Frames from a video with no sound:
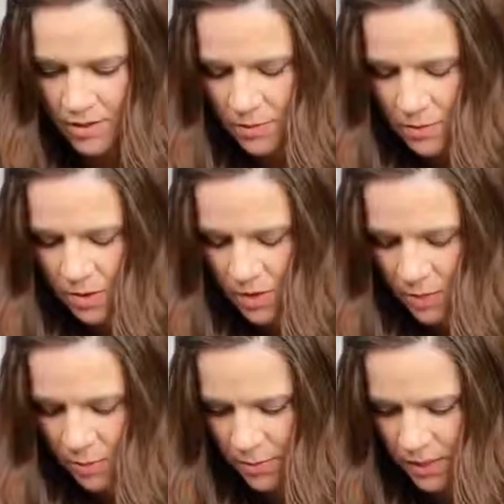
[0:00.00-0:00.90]
look. So I'm going to
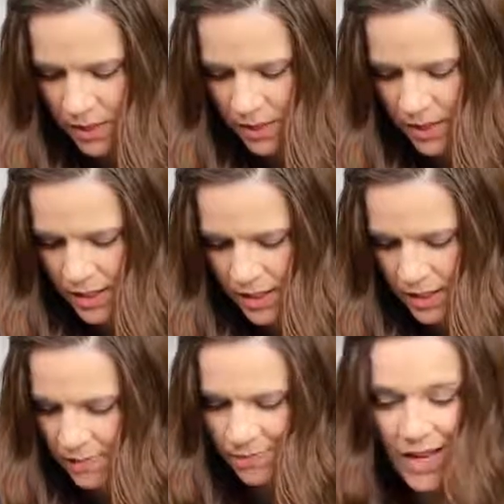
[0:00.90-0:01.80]
drop one in
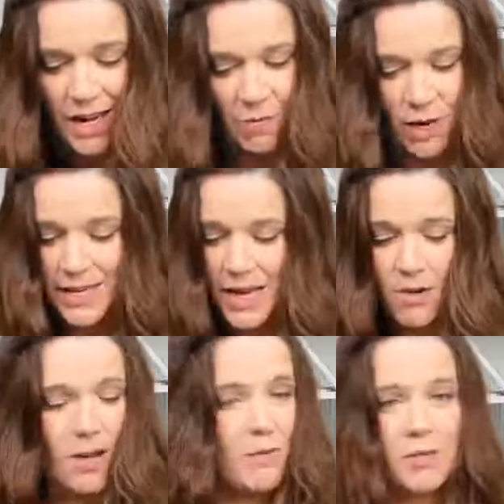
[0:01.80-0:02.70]
here. And right
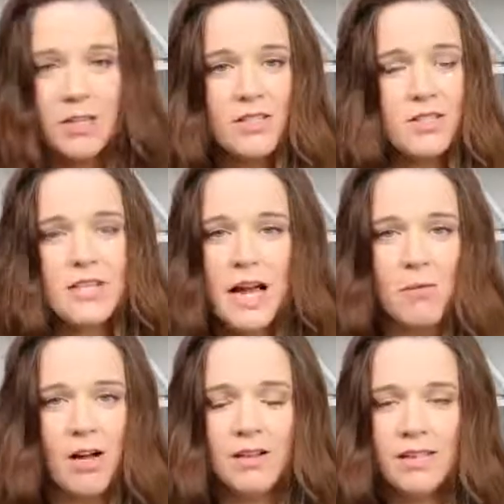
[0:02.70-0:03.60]
now I'm really just
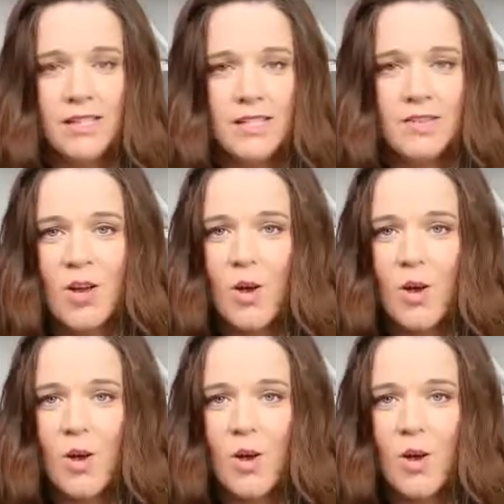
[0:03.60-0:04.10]
eyeballing these.